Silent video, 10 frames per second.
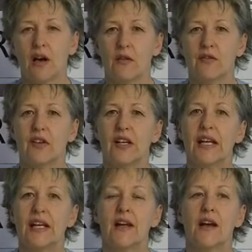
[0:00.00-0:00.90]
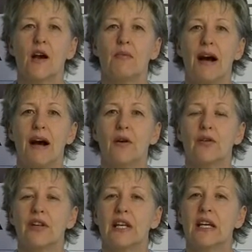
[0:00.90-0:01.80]
hopefully, about
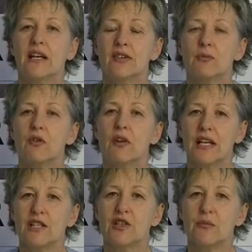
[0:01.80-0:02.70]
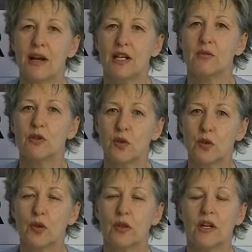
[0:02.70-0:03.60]
the customer relationship management
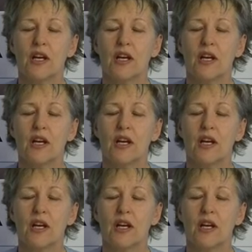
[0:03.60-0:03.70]
tool,